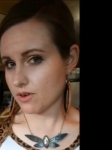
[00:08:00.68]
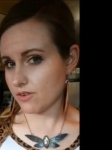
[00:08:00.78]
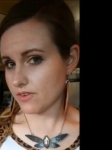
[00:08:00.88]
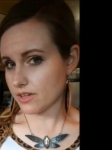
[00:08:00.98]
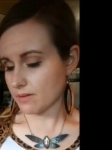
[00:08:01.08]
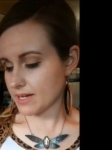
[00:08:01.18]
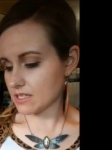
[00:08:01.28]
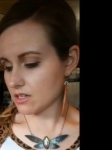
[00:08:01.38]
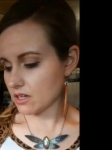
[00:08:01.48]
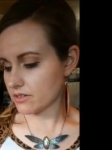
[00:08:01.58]
over there at my
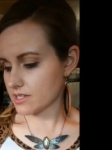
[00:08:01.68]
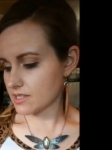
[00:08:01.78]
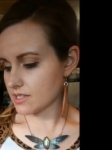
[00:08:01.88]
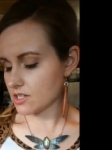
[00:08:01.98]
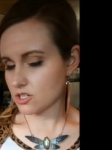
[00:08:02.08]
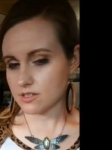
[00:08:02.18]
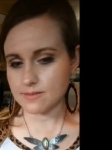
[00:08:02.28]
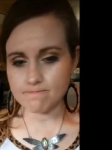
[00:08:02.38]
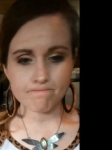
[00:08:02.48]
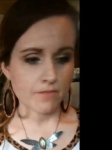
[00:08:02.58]
soldering
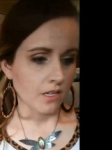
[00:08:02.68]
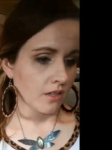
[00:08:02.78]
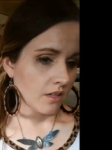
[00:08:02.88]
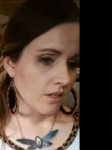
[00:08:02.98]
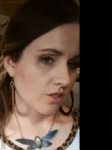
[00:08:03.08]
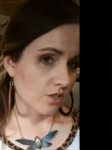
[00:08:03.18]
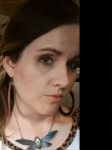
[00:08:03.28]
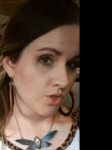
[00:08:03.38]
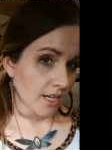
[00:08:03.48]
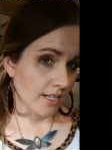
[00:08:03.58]
station. So
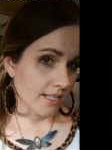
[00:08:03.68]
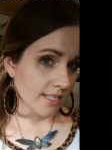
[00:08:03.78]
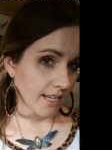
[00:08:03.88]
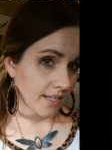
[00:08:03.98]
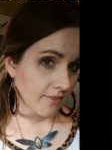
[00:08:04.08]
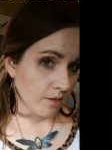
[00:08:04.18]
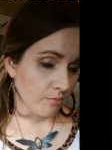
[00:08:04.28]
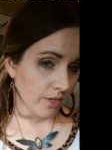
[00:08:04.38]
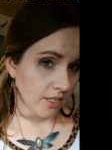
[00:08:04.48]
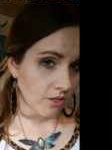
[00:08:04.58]
I'm trying to decide if I
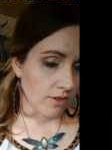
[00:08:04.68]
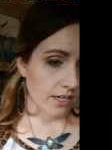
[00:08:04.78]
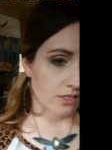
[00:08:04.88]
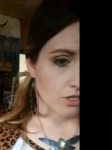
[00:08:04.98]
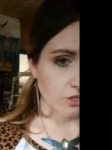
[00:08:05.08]
bring you guys